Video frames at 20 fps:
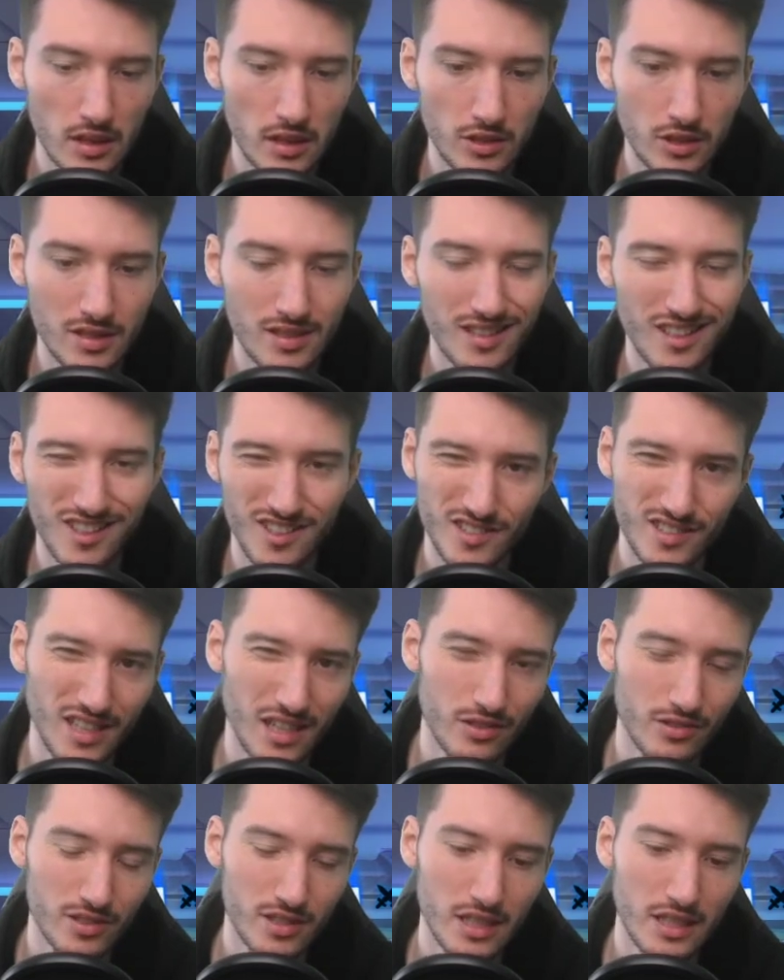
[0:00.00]
There's a little
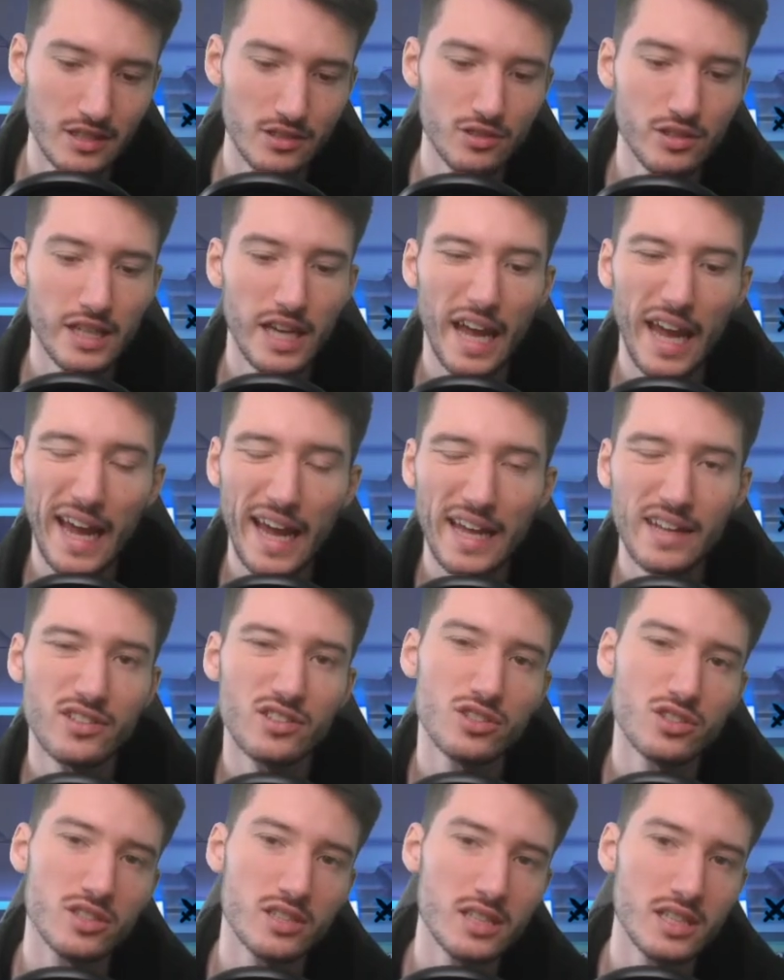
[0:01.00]
downside. You can't
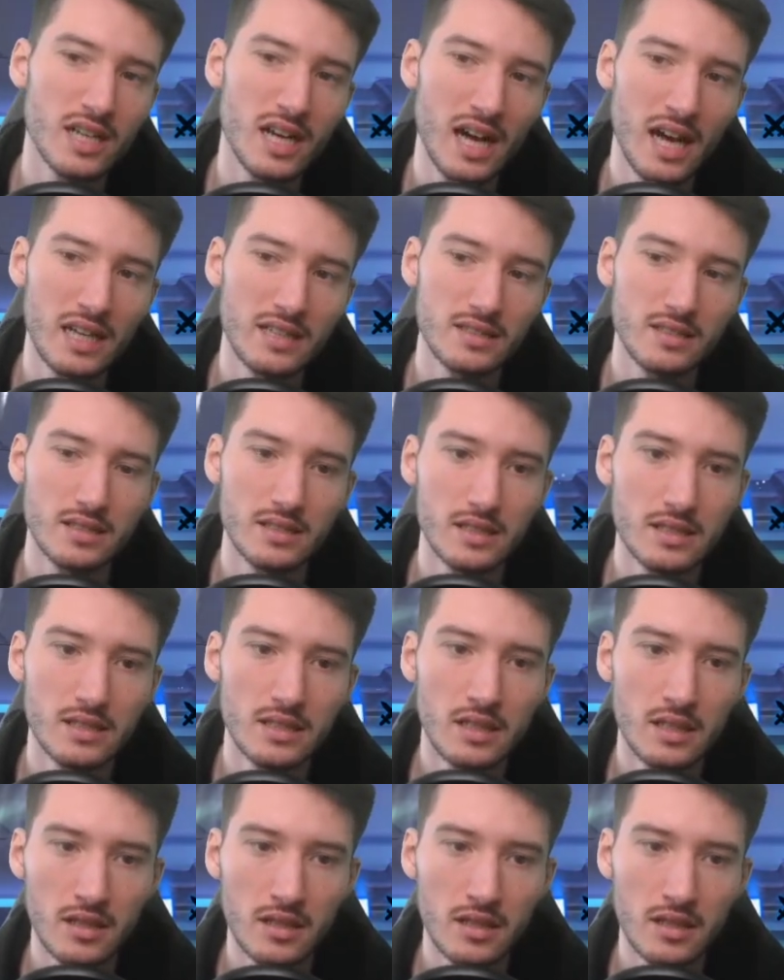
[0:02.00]
just cast it